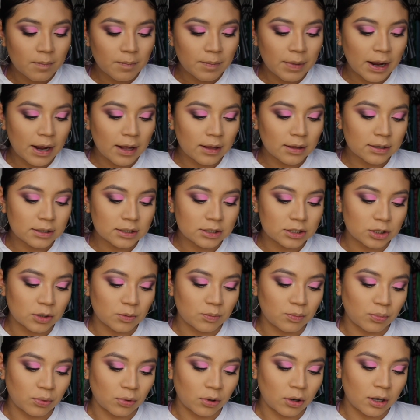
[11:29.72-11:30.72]
palette to
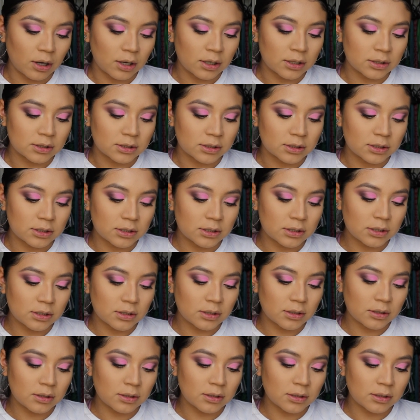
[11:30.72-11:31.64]
bronze.